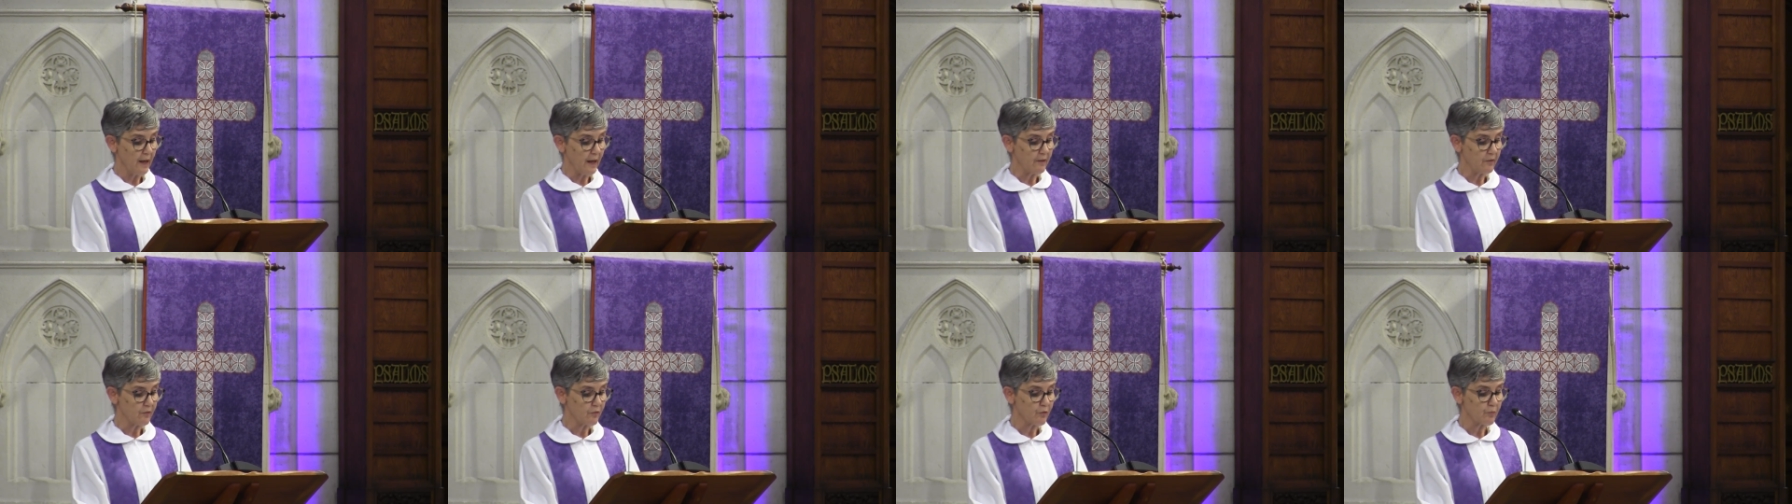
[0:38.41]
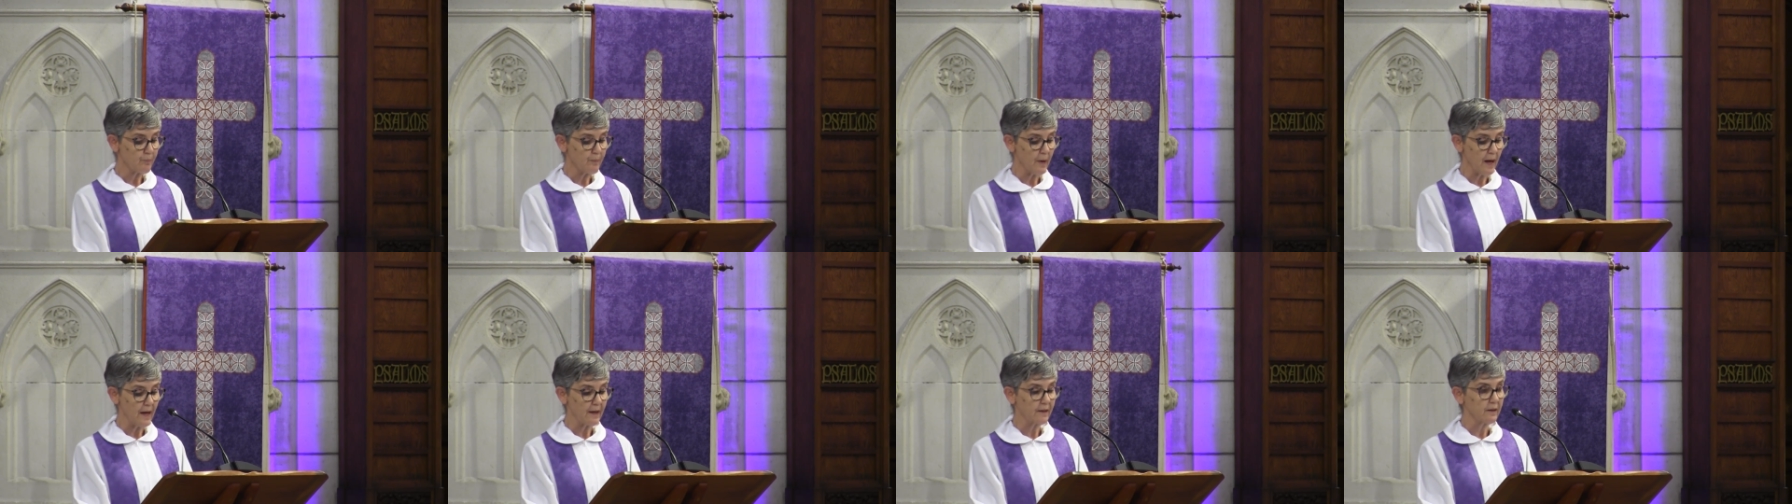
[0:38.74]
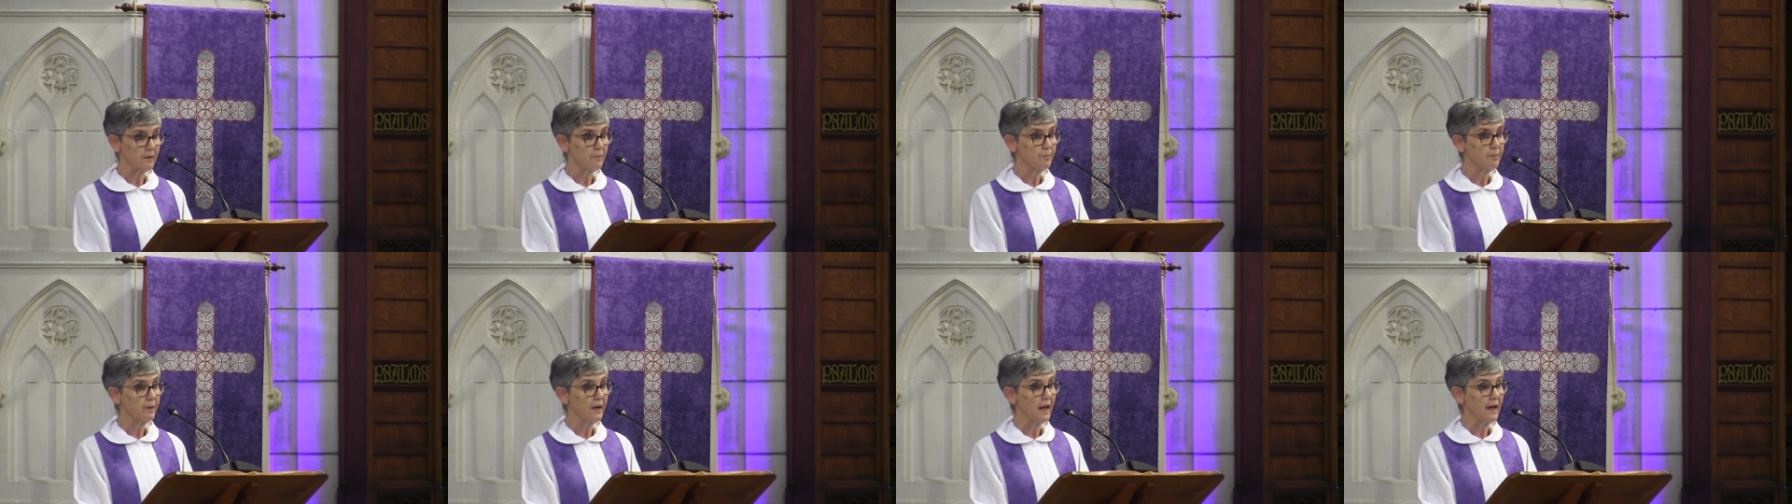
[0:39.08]
and its
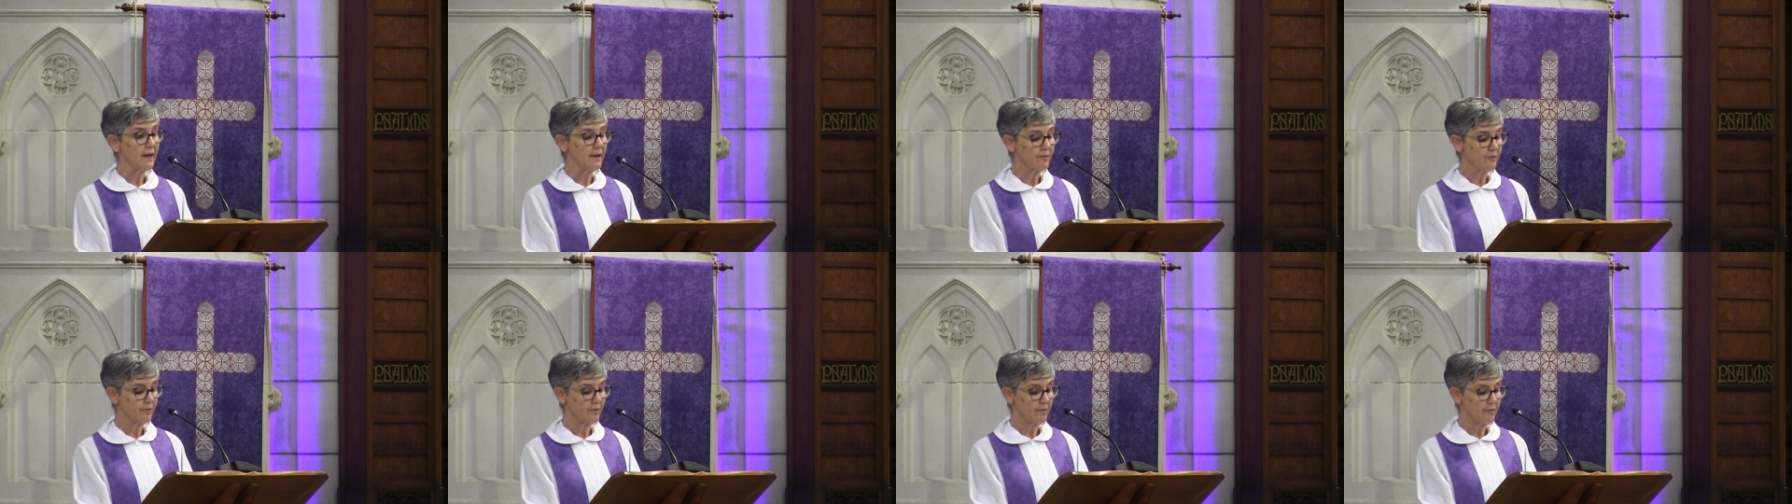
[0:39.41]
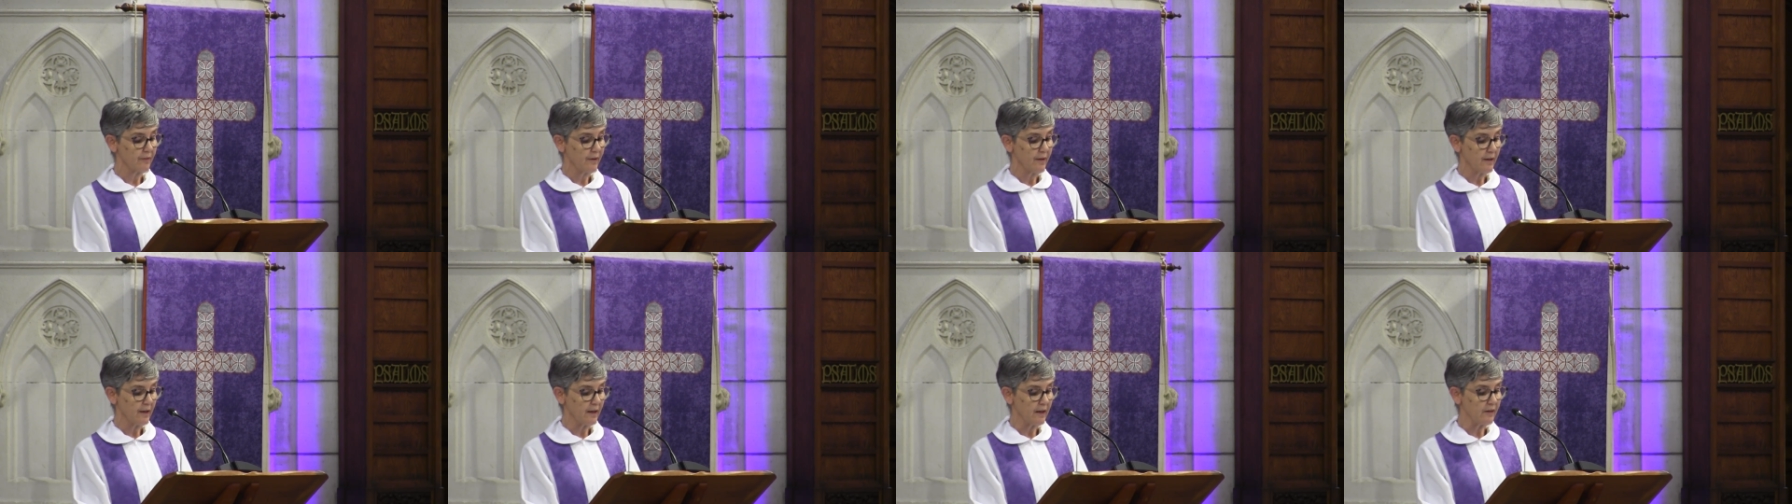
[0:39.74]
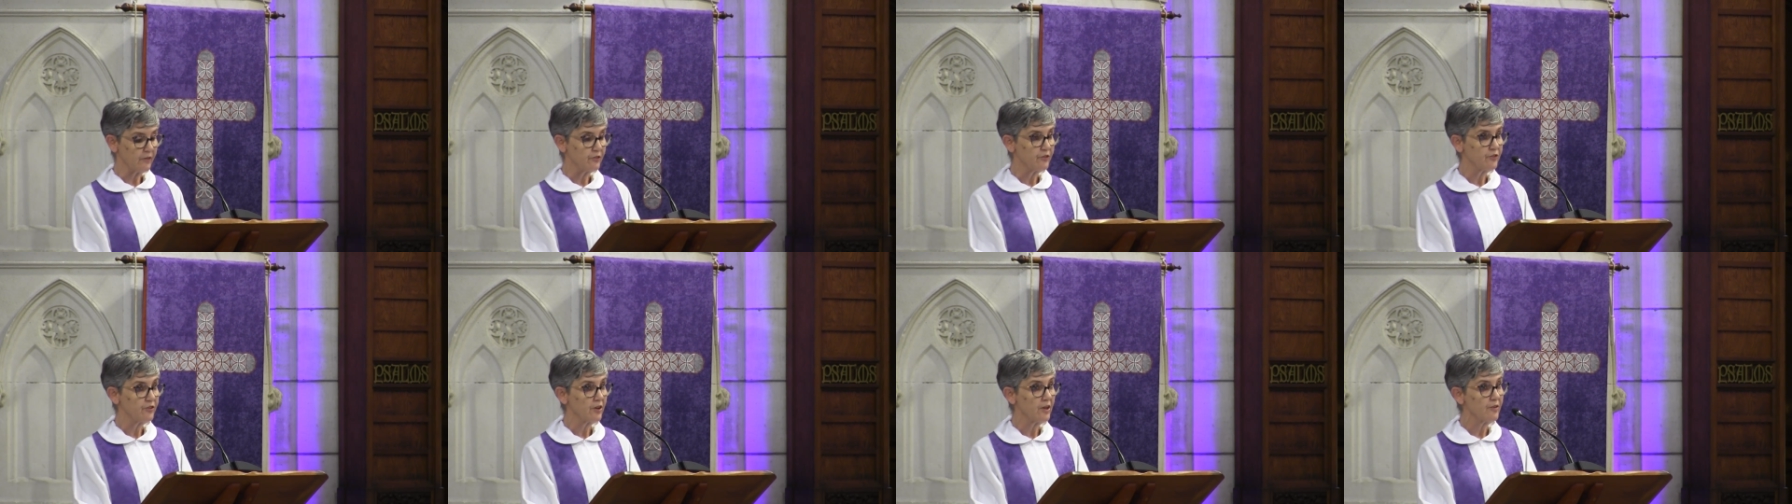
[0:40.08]
marketplace
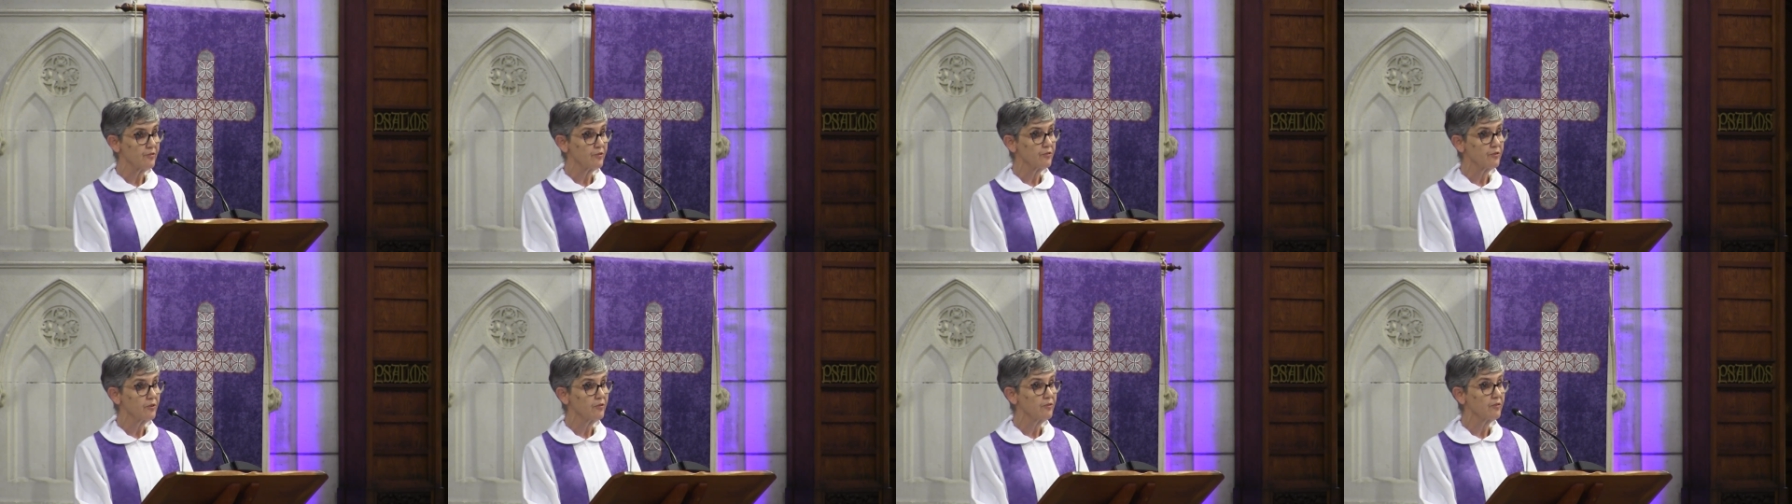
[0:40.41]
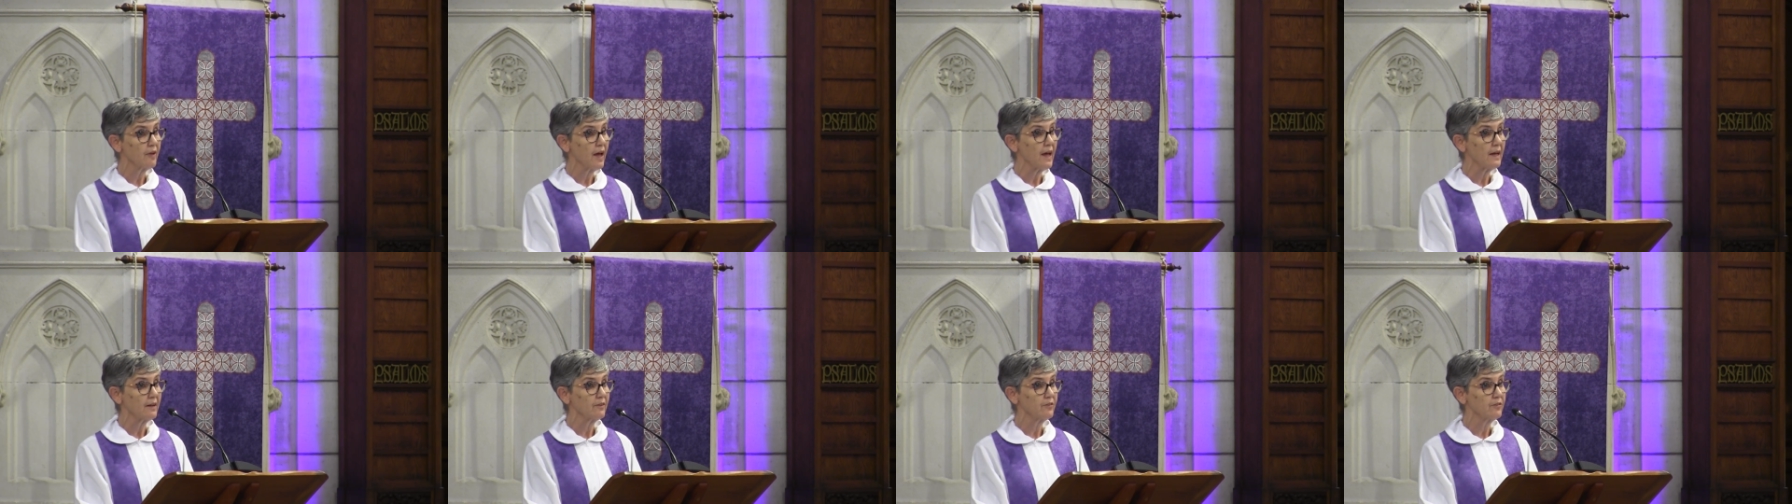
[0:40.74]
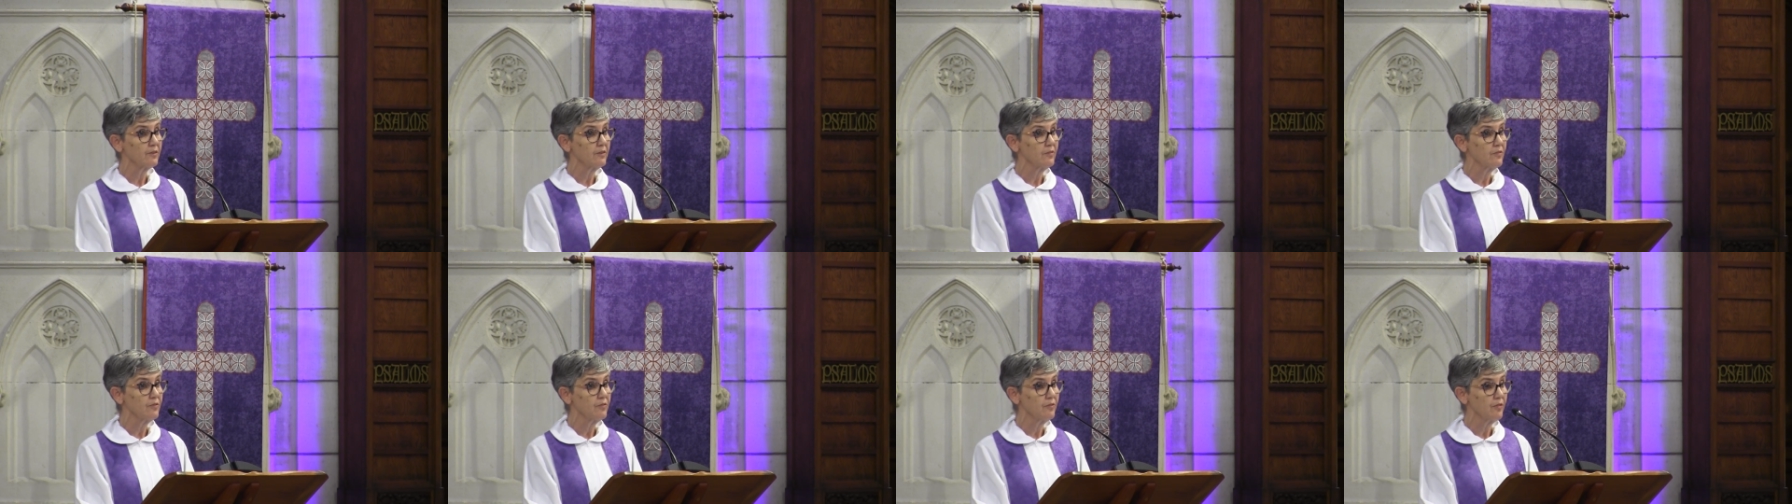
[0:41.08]
and Jesus'
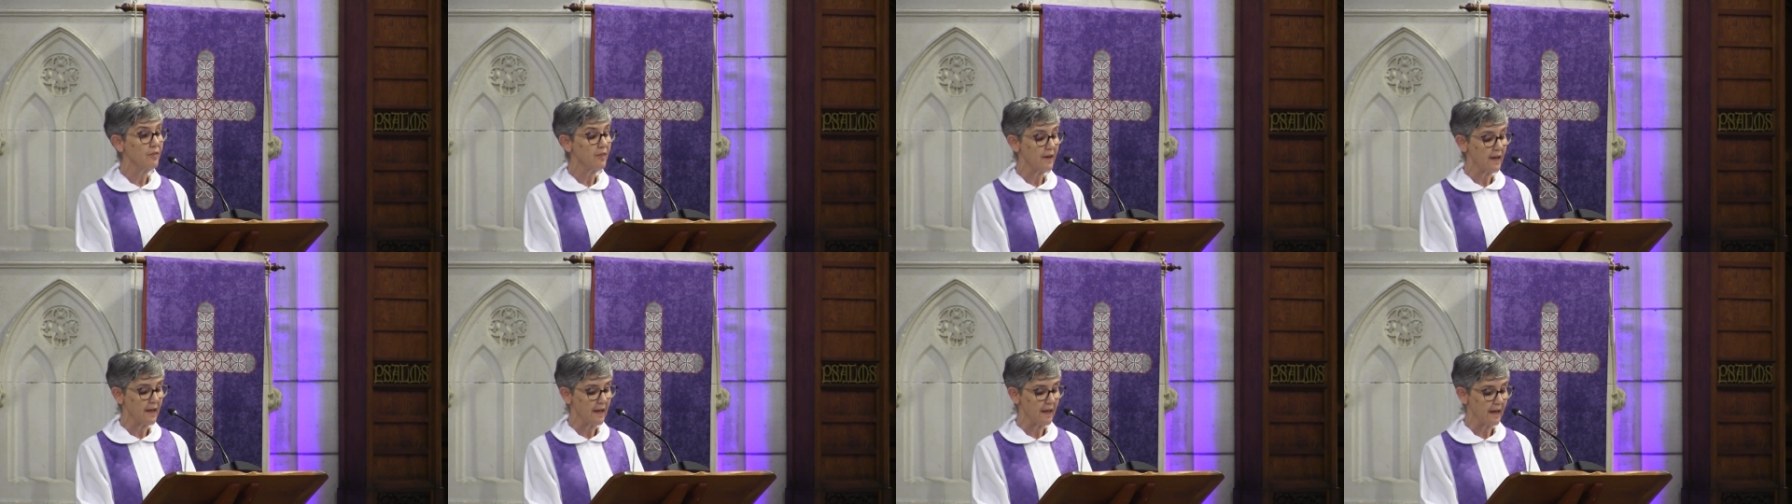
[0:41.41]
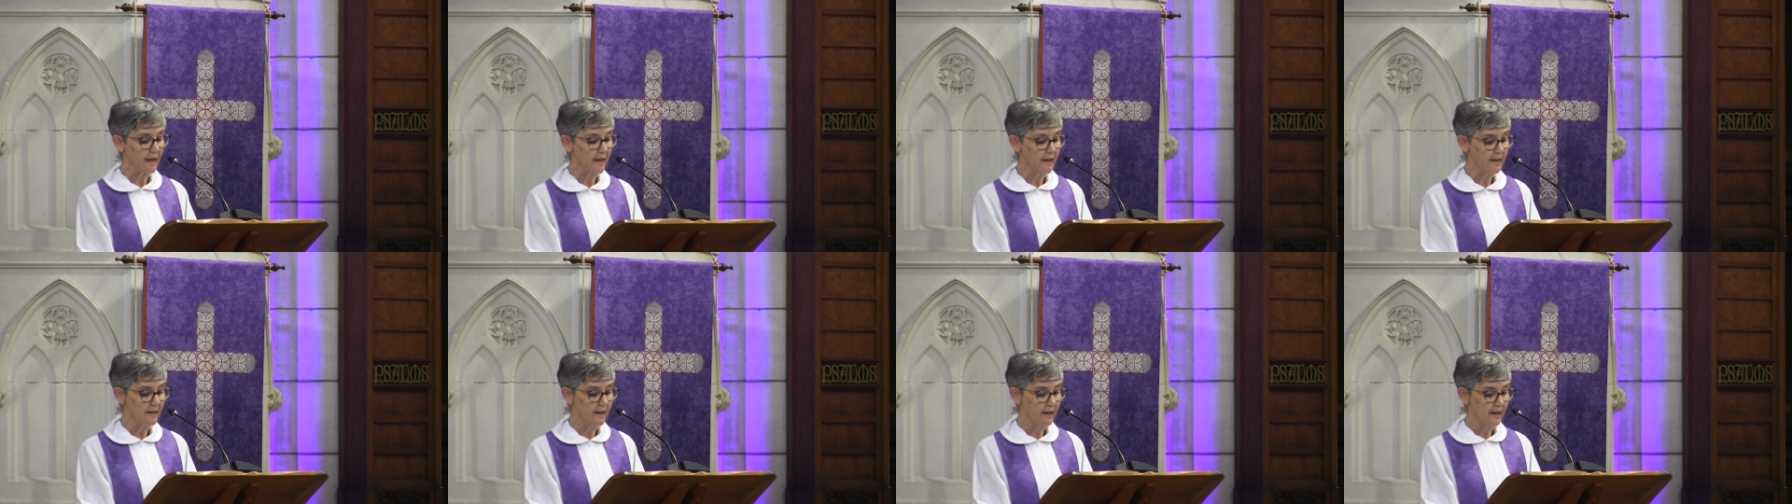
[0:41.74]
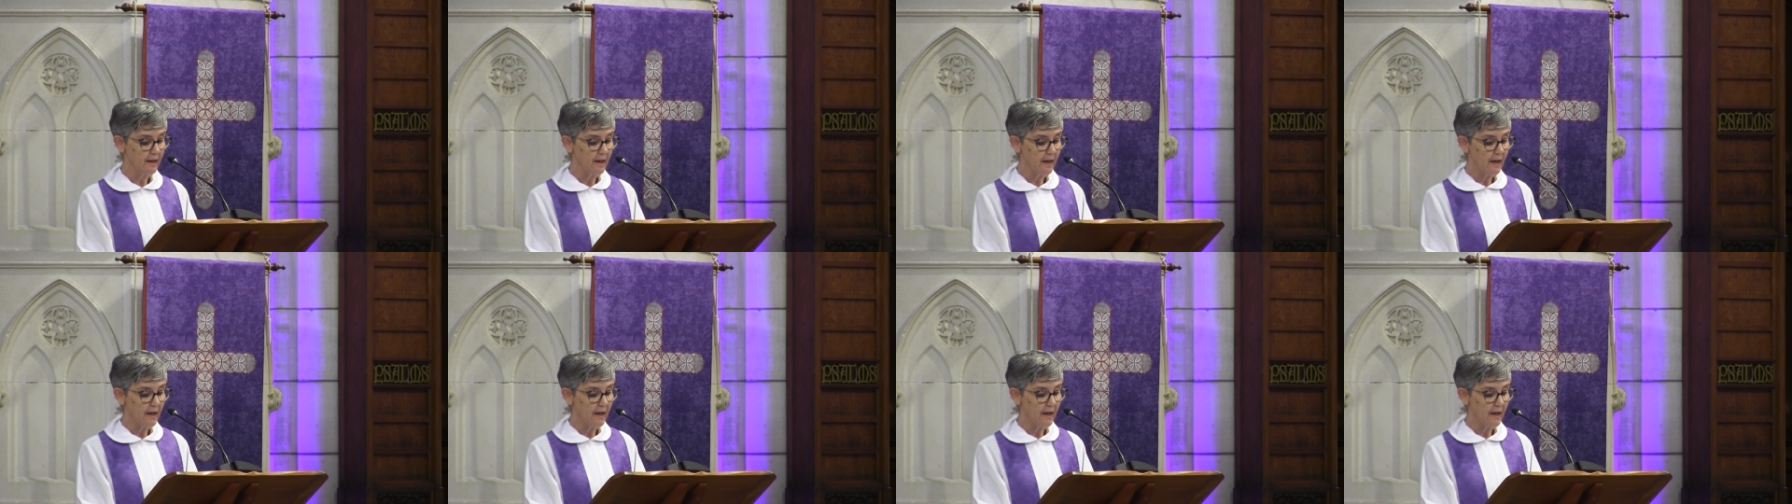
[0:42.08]
actions there